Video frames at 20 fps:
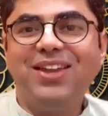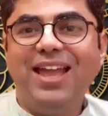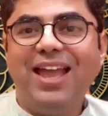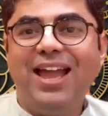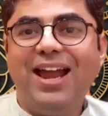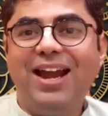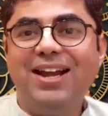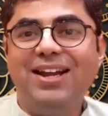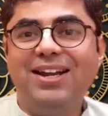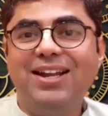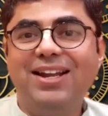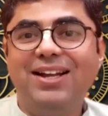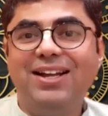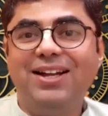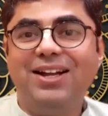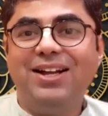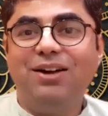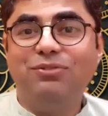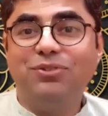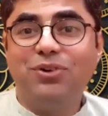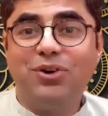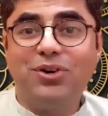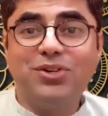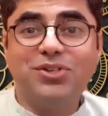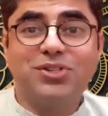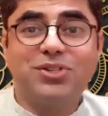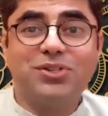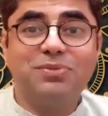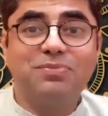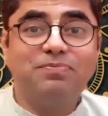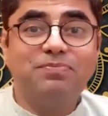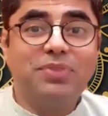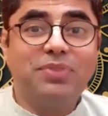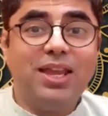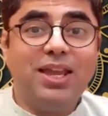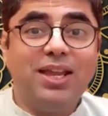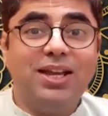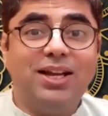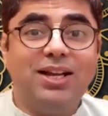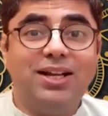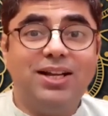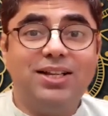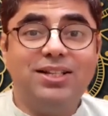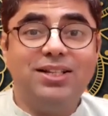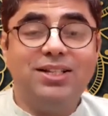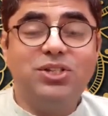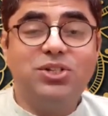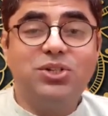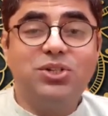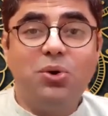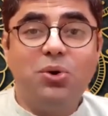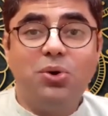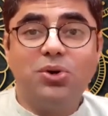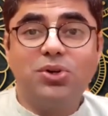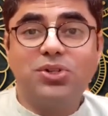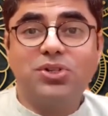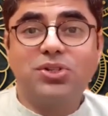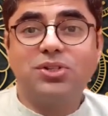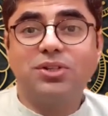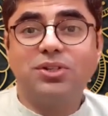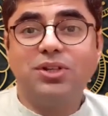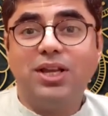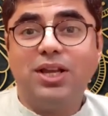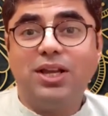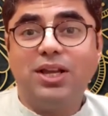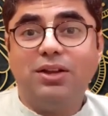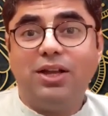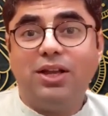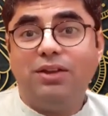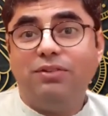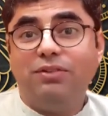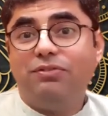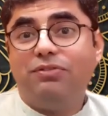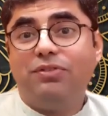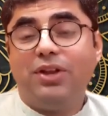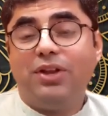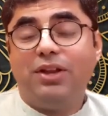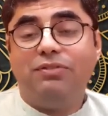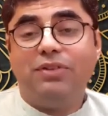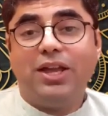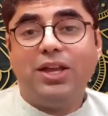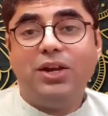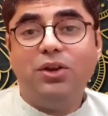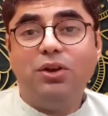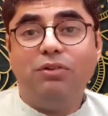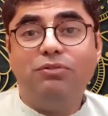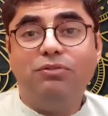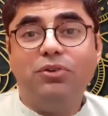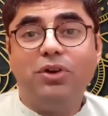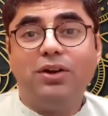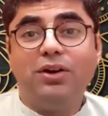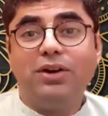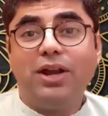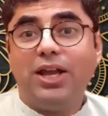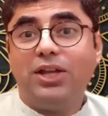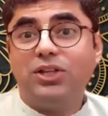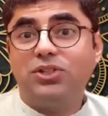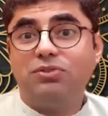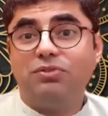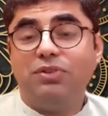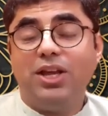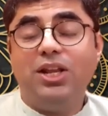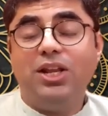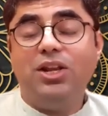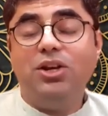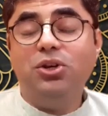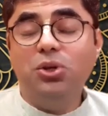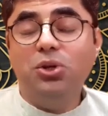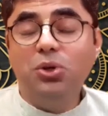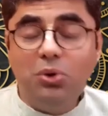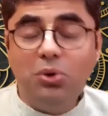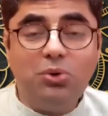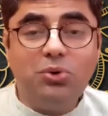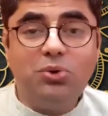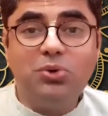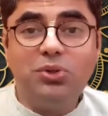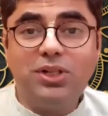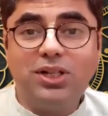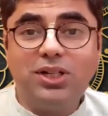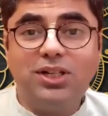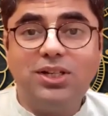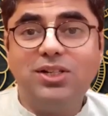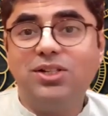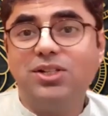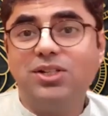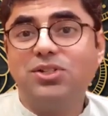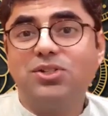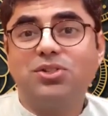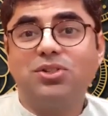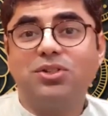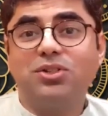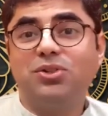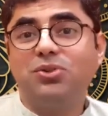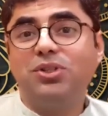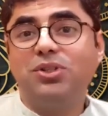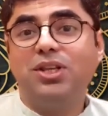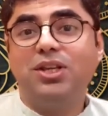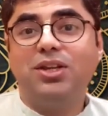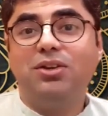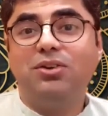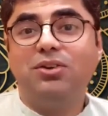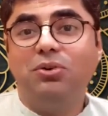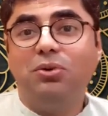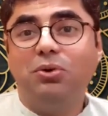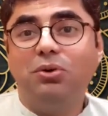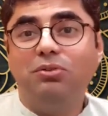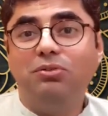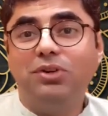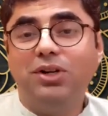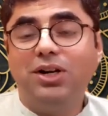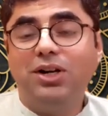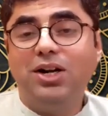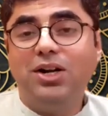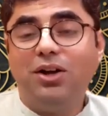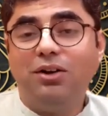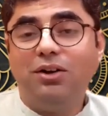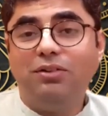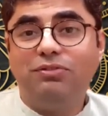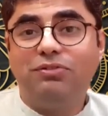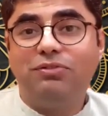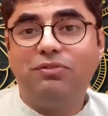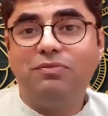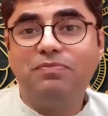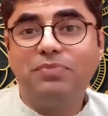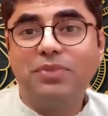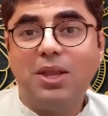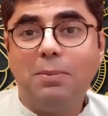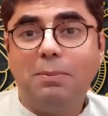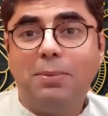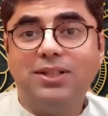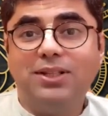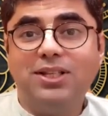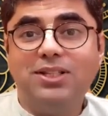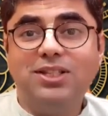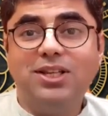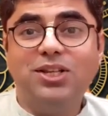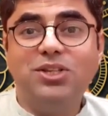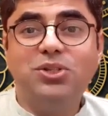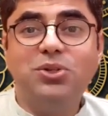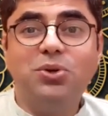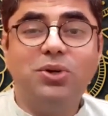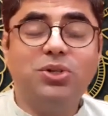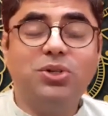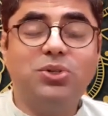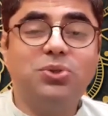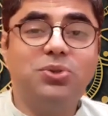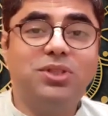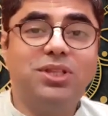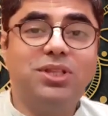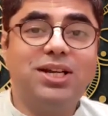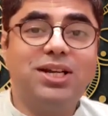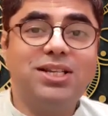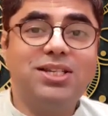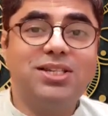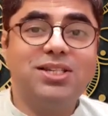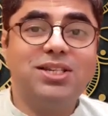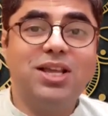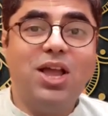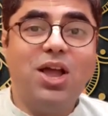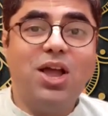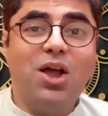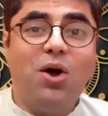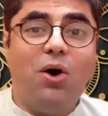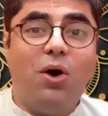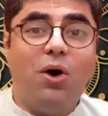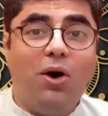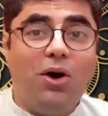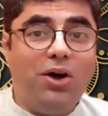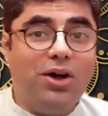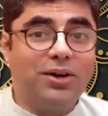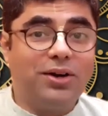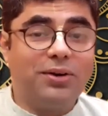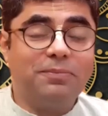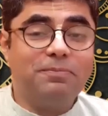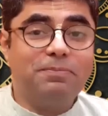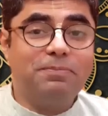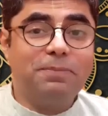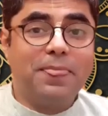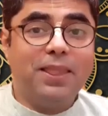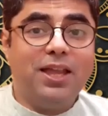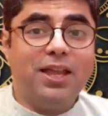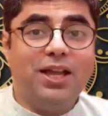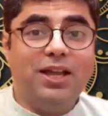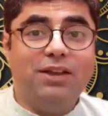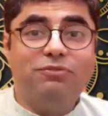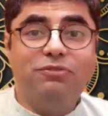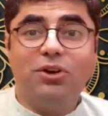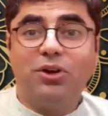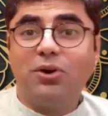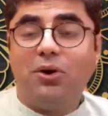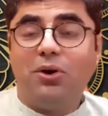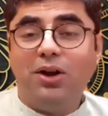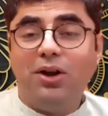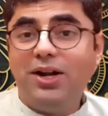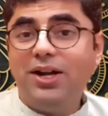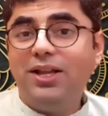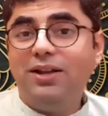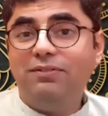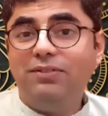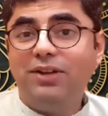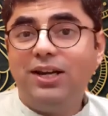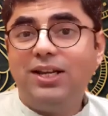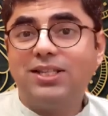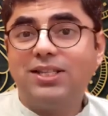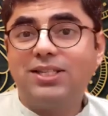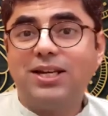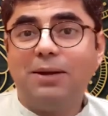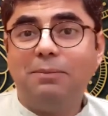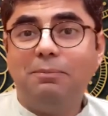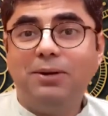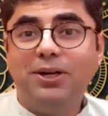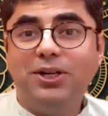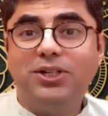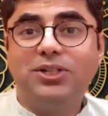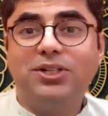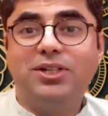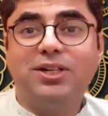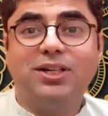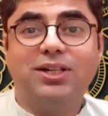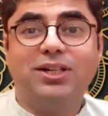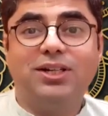And of course, this course, if any of you are very new to the whole world of Patanjali's Yoga Sutras, or if you're already a well-established